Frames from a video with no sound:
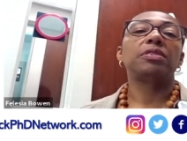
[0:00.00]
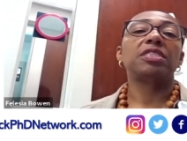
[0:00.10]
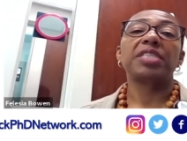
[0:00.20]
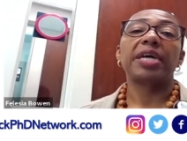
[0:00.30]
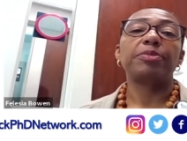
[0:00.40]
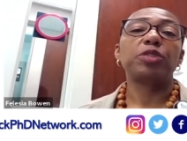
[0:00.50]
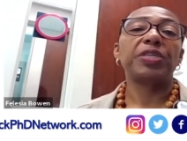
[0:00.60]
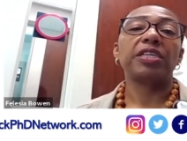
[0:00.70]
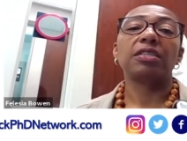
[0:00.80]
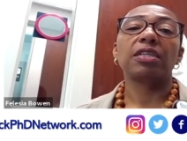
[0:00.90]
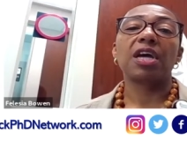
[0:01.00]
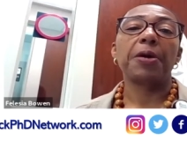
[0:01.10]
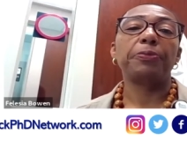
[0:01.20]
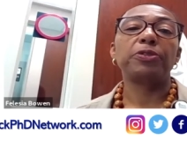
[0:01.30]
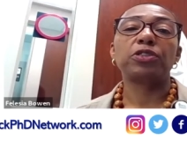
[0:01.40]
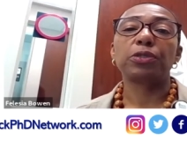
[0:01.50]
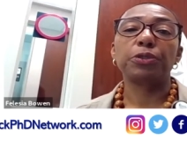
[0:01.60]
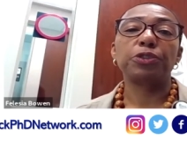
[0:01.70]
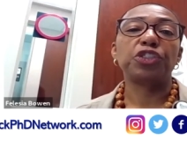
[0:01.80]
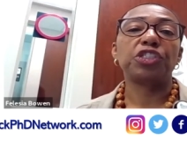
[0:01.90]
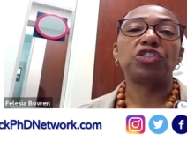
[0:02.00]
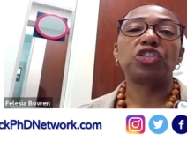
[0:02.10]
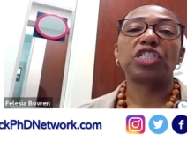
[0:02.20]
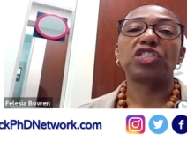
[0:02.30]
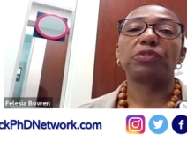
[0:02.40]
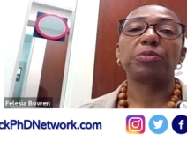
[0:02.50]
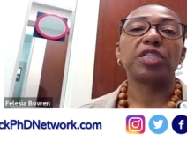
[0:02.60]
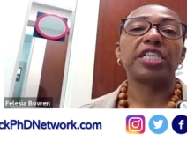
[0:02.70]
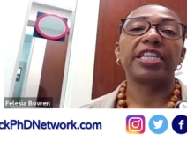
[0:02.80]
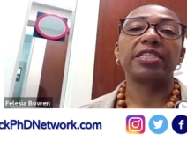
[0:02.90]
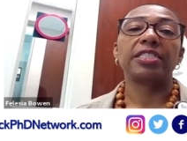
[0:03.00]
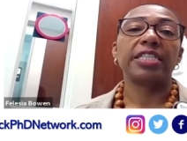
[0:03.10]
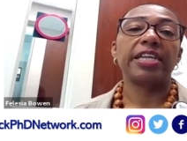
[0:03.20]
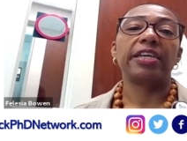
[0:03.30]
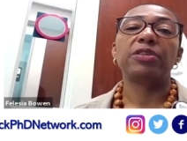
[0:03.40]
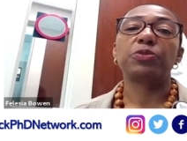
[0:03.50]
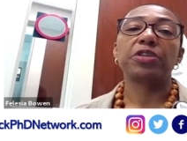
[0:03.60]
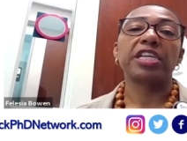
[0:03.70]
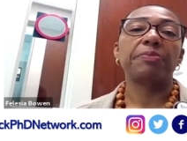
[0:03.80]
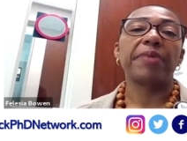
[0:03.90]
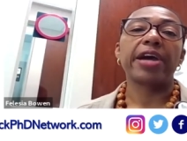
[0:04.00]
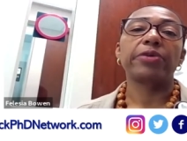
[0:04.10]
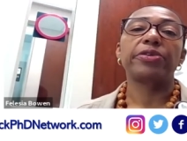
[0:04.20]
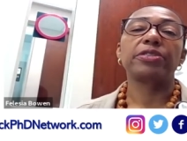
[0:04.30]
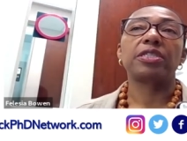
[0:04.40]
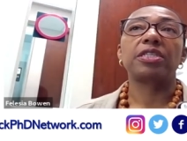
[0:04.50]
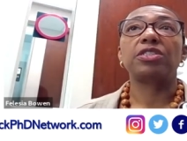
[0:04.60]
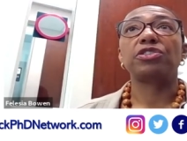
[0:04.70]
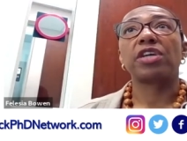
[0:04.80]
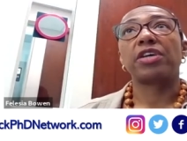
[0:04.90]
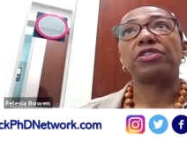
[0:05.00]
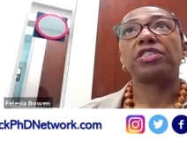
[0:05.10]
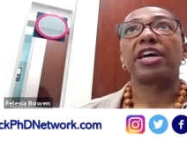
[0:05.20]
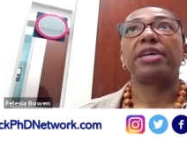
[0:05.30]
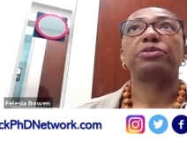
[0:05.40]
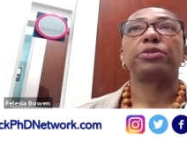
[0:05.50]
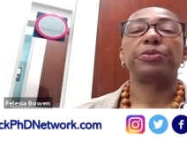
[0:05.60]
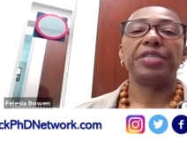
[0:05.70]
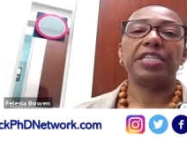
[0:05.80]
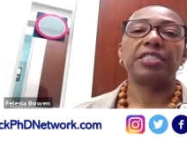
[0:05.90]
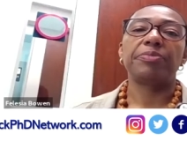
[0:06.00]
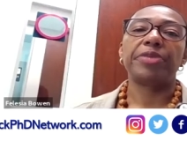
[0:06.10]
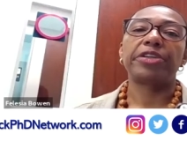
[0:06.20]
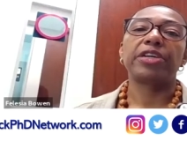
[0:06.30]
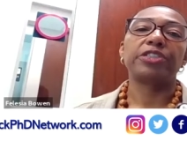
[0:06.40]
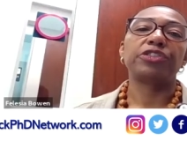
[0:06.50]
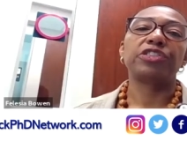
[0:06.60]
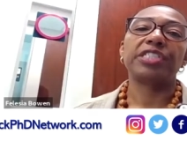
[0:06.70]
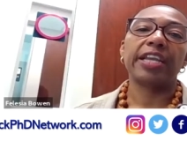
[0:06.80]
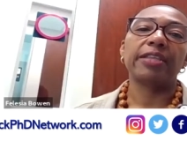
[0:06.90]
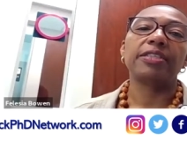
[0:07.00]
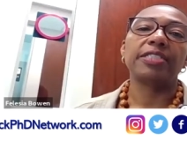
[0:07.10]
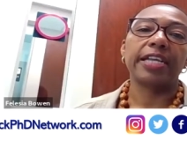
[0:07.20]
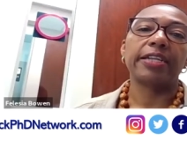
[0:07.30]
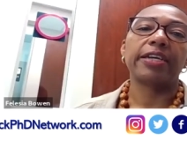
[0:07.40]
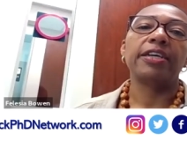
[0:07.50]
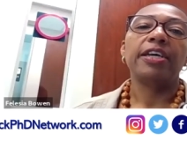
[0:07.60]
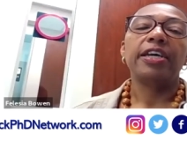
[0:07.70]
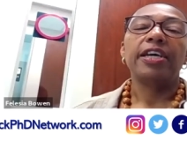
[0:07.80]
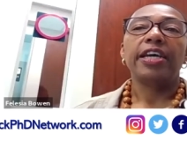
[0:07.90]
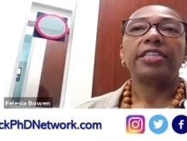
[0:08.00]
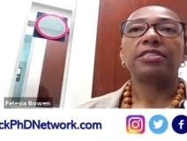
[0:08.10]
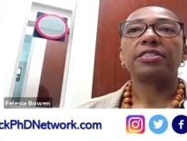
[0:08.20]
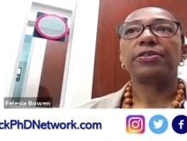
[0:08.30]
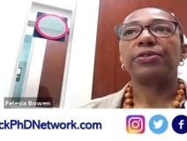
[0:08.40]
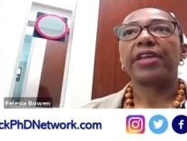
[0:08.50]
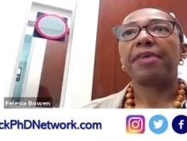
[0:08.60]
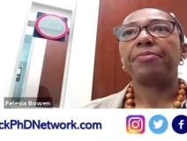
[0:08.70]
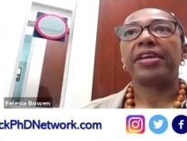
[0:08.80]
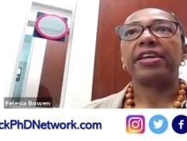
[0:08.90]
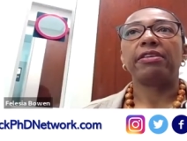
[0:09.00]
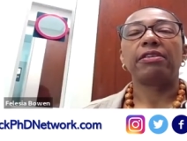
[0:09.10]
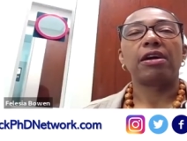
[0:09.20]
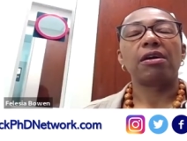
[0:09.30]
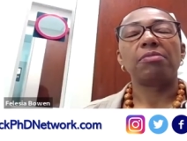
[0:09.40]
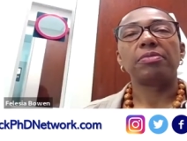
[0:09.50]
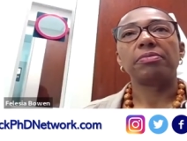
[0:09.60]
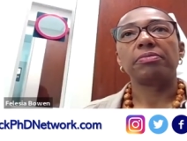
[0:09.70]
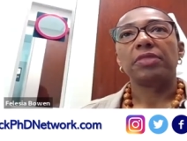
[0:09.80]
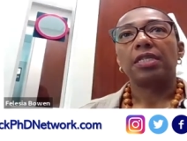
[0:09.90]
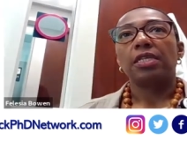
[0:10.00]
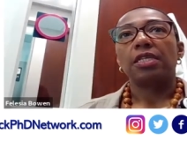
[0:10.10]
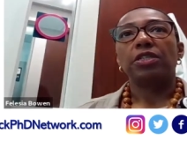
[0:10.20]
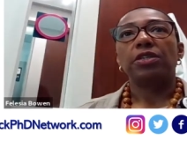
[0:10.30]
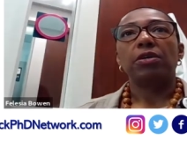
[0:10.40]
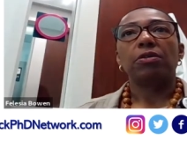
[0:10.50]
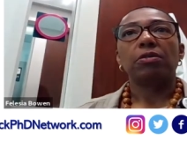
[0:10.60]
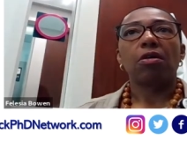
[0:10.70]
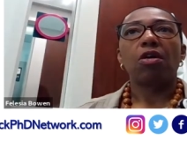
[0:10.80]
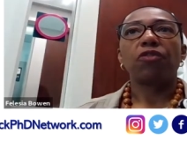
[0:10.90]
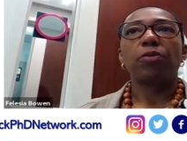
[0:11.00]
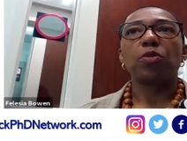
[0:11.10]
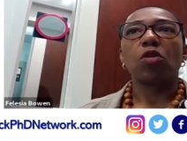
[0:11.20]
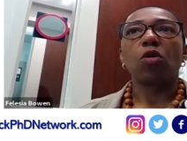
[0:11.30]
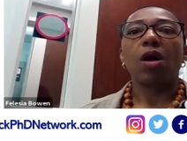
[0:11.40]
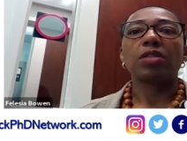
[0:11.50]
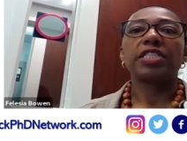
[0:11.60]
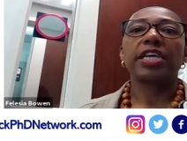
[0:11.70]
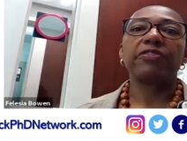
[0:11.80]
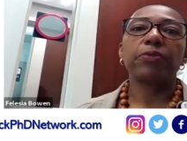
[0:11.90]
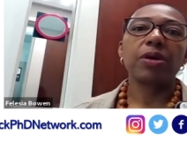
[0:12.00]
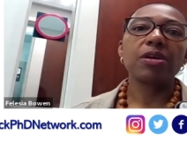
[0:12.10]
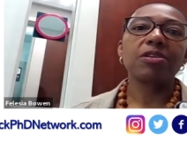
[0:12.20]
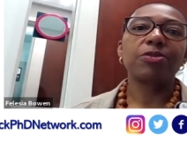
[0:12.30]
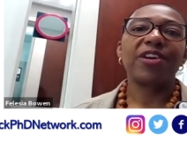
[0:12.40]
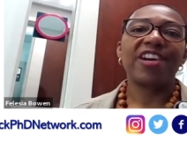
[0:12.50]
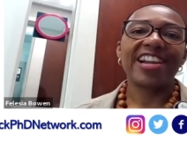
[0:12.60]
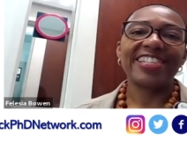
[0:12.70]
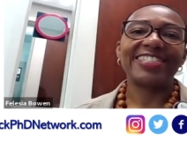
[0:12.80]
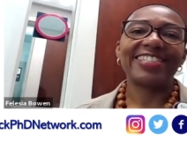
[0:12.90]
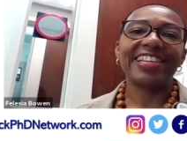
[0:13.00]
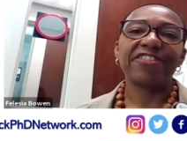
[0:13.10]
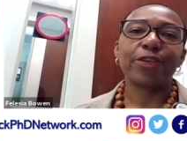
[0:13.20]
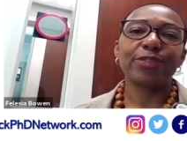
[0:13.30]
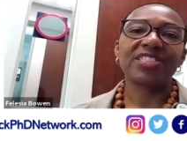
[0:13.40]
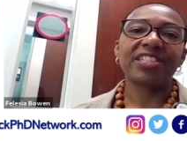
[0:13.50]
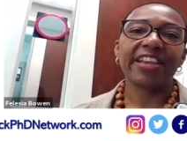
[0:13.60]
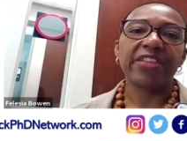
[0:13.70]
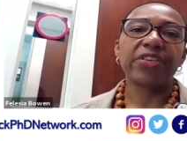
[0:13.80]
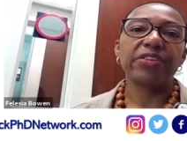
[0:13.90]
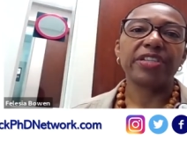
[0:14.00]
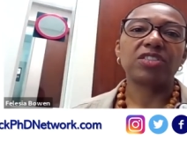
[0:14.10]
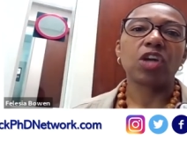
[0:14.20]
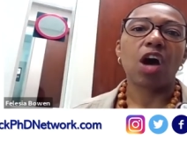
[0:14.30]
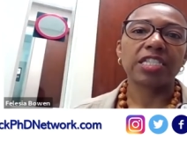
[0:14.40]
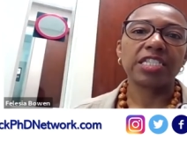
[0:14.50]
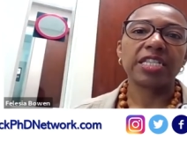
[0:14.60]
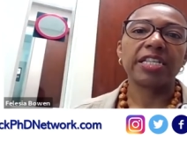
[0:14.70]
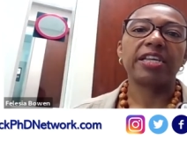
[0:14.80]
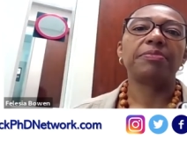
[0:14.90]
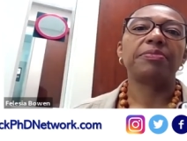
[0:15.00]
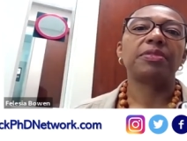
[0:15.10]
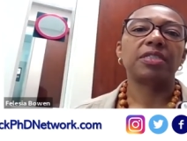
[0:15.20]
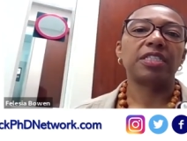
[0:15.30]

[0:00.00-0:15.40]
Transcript: Sometimes we can come up with solutions just from looking at the data and working backwards. And then there's other times where we need to better understand the data. And so that may, um, you know, call for more qualitative work where I need to get folks together and talk to them,